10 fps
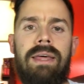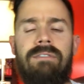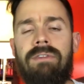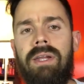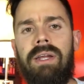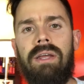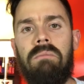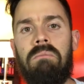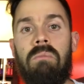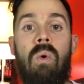convenient
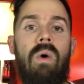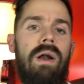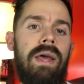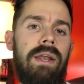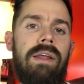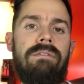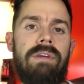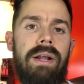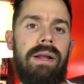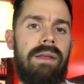or
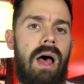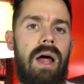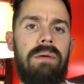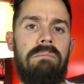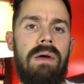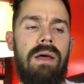inconvenient time